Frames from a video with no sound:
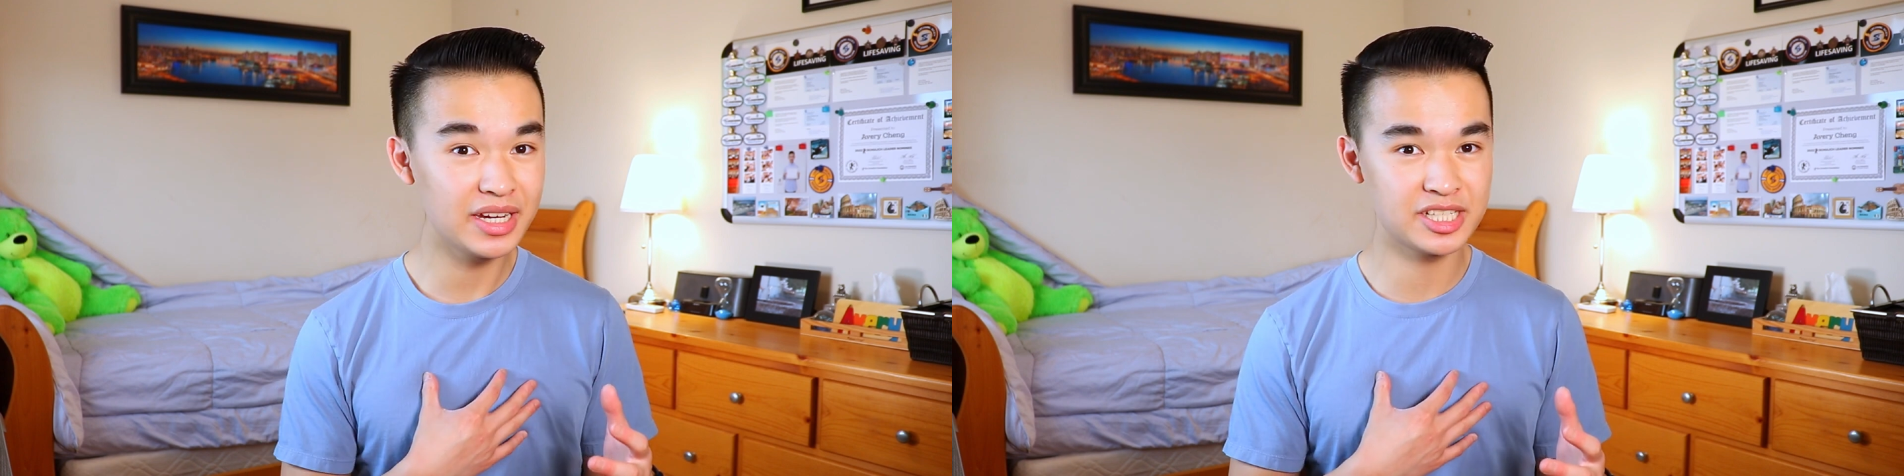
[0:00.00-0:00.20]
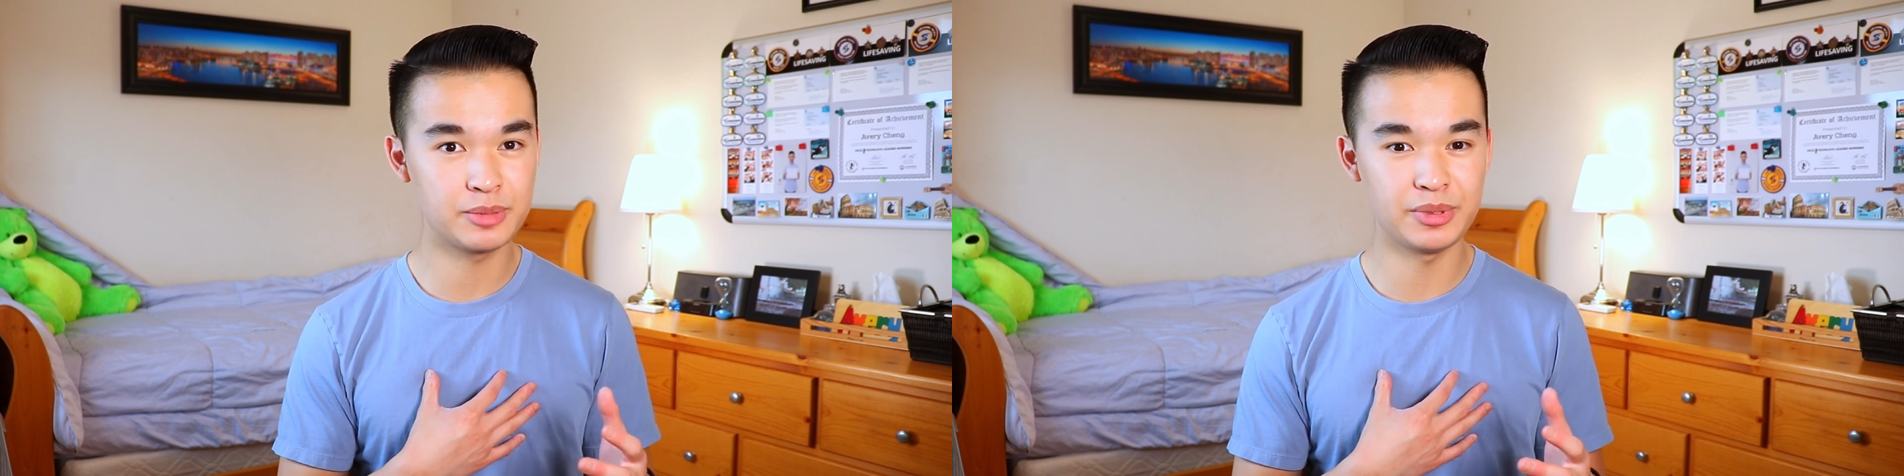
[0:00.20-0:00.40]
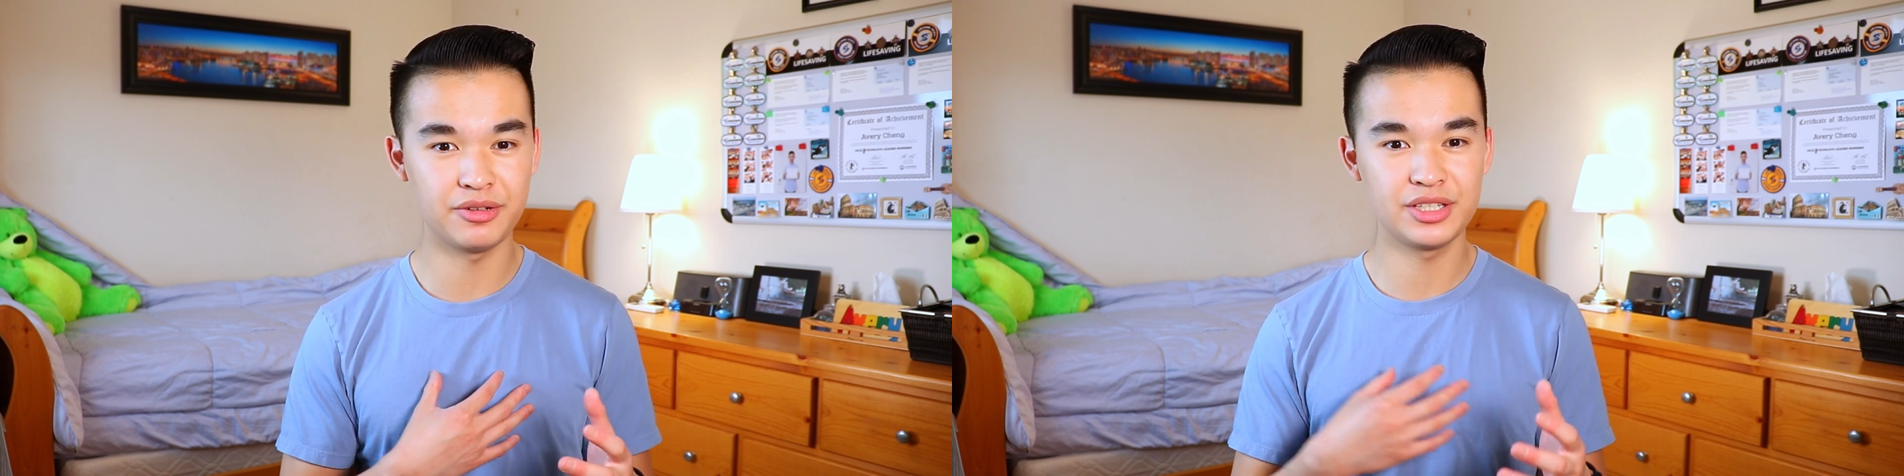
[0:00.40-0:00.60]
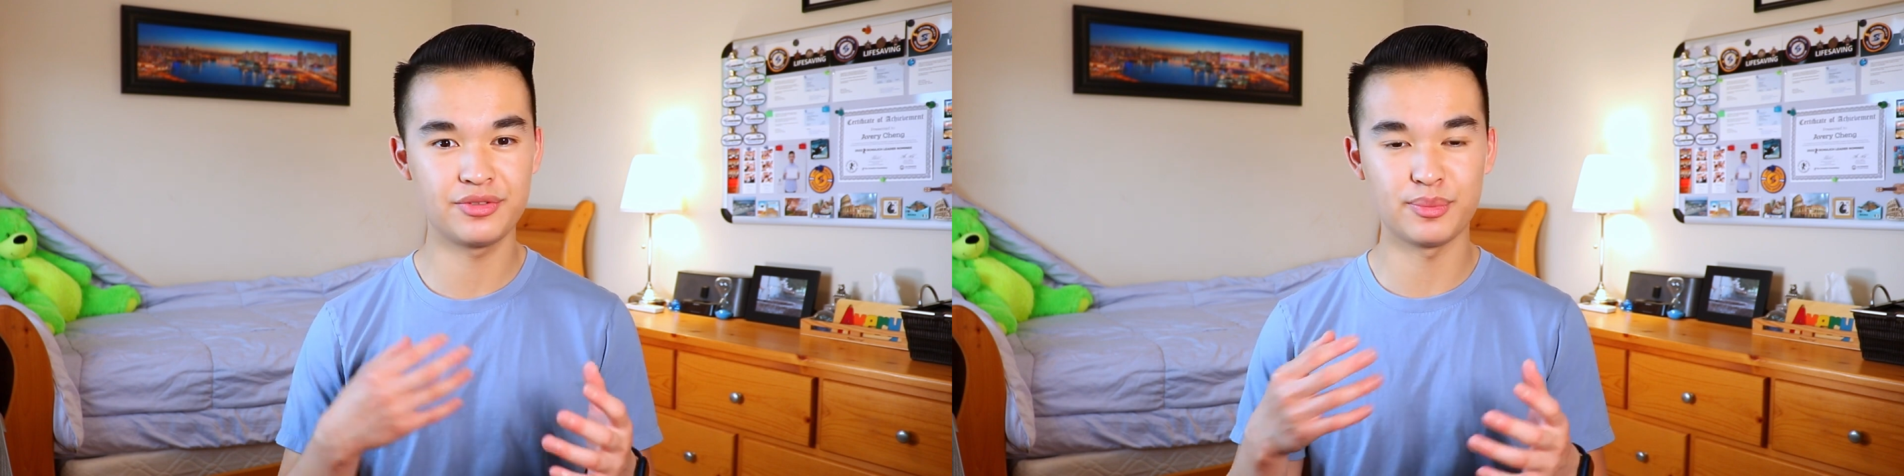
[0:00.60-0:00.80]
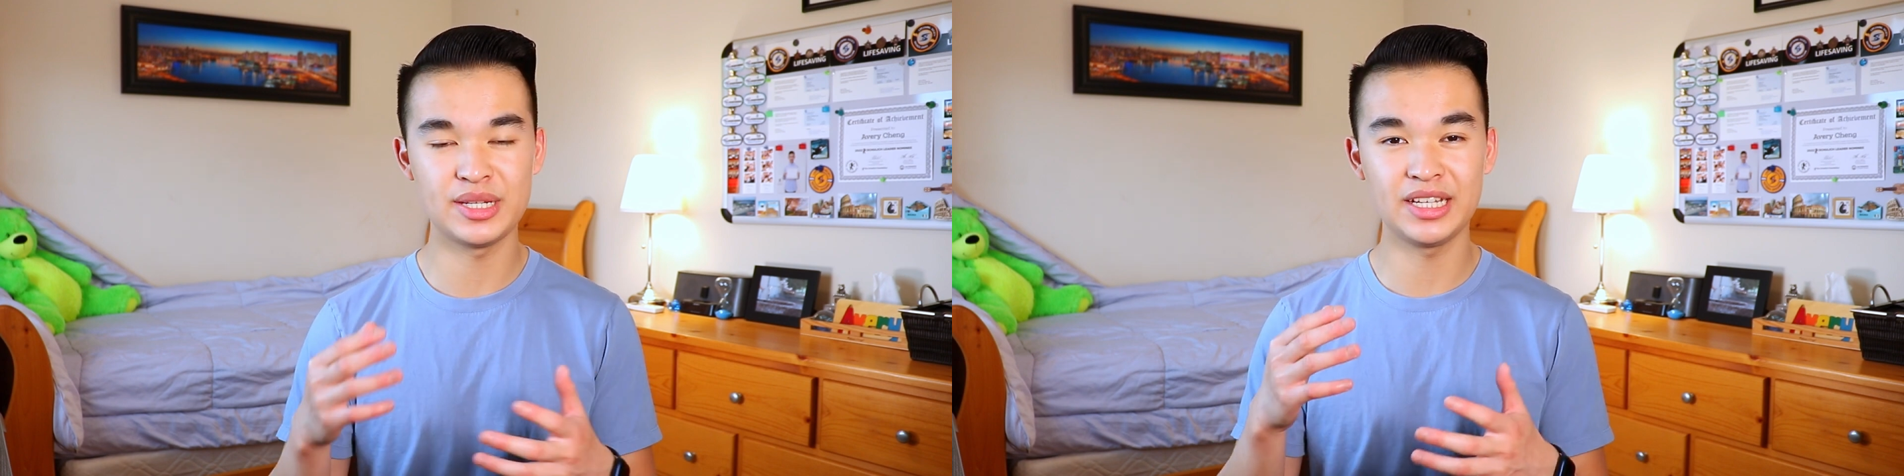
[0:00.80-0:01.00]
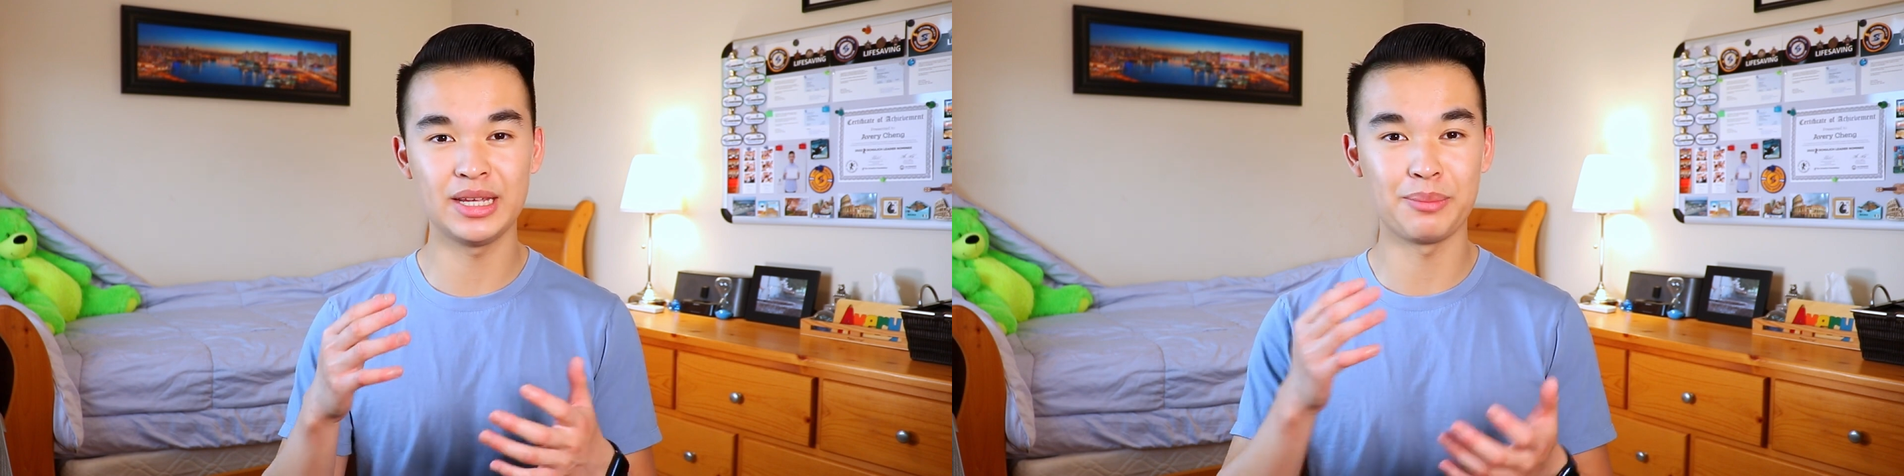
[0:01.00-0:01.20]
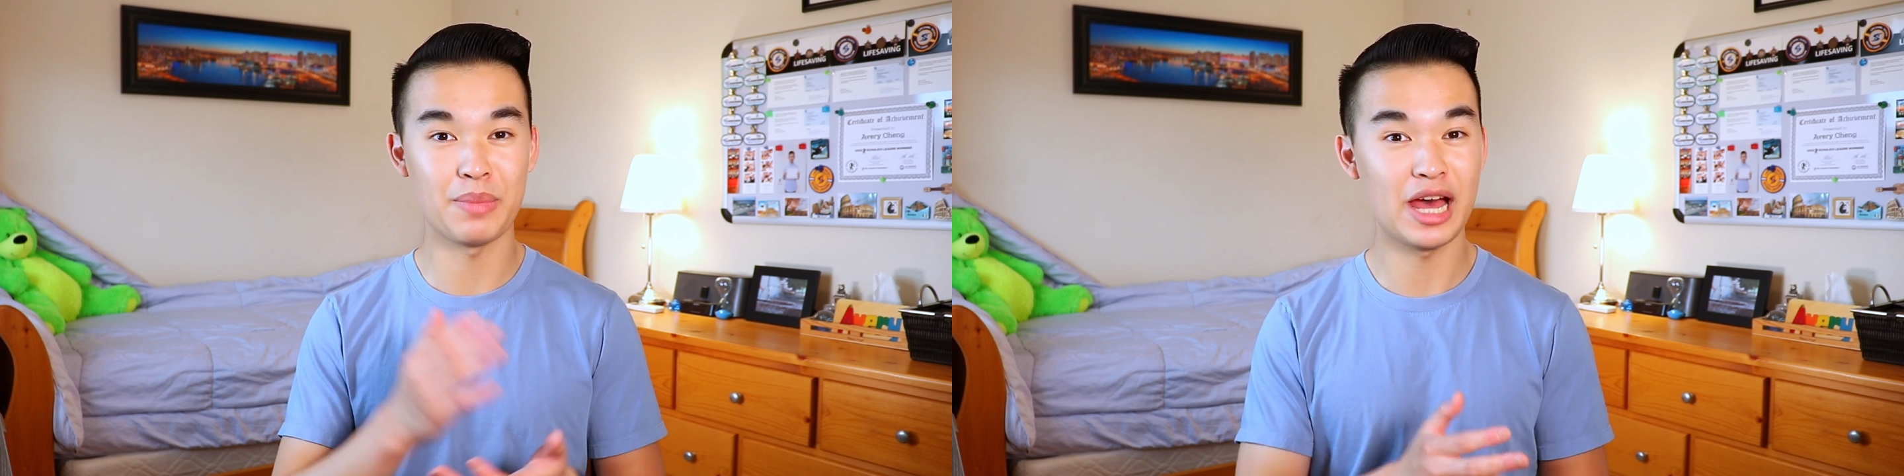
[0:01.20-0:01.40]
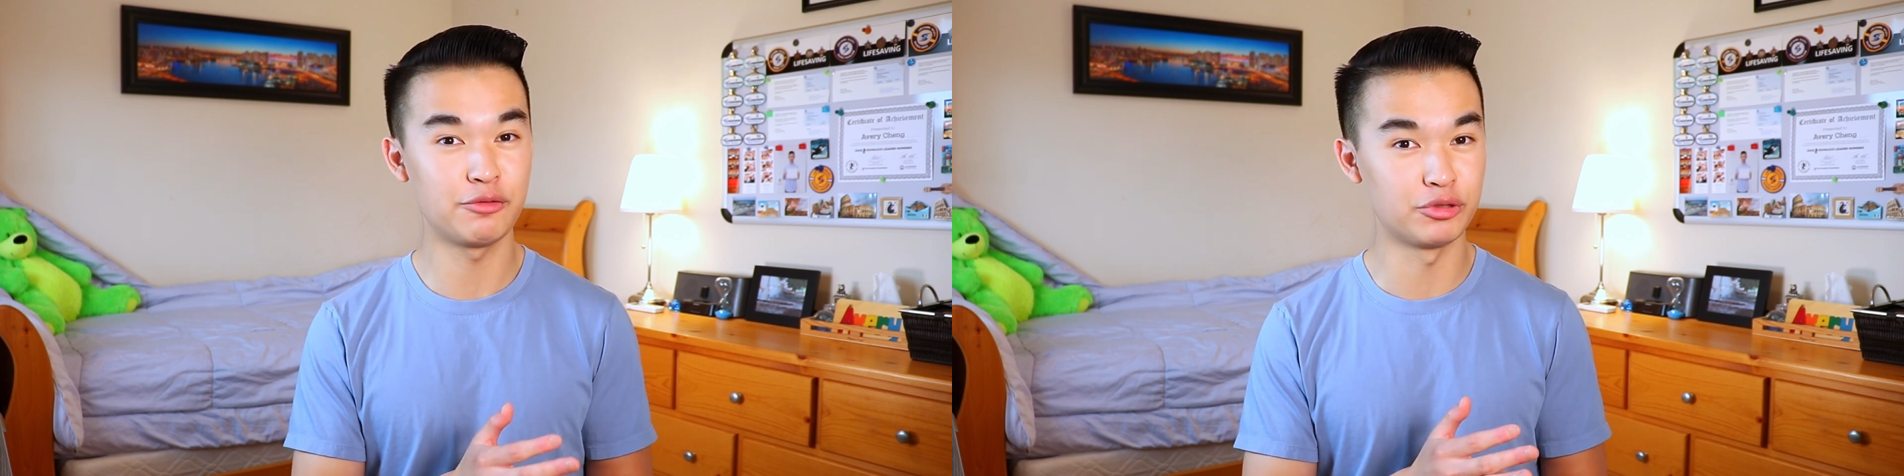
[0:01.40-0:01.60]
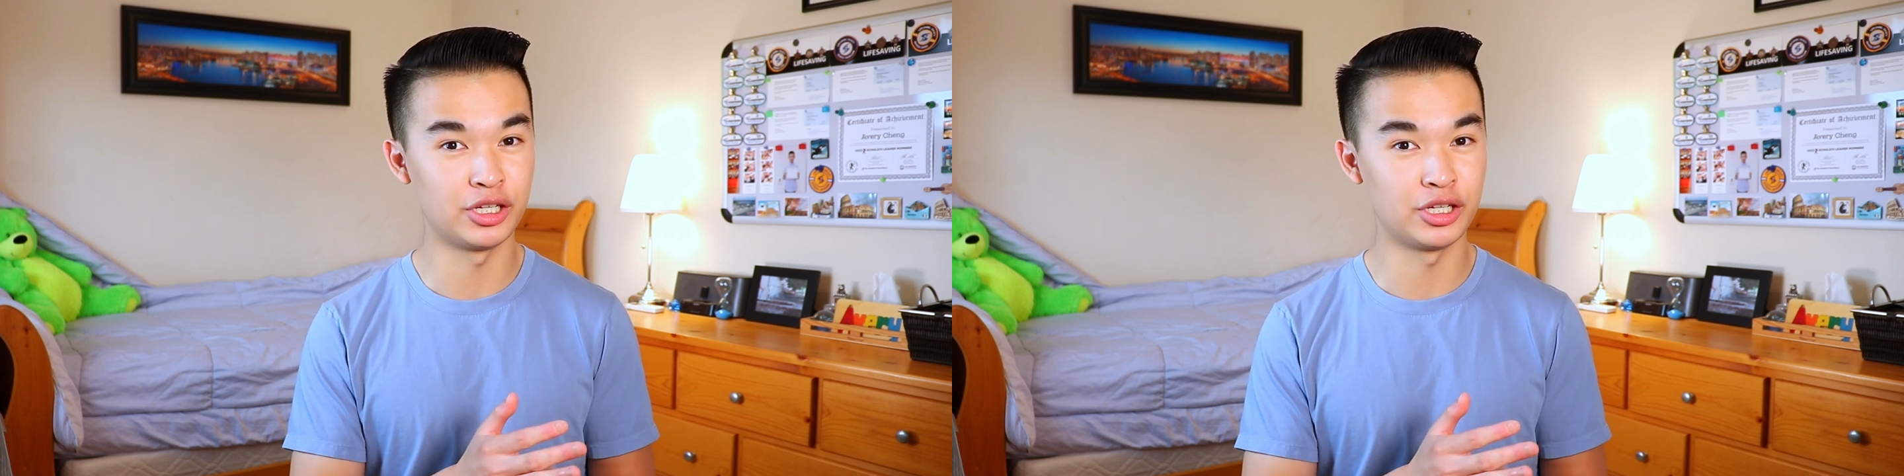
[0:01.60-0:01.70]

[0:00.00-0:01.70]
experience from taking Math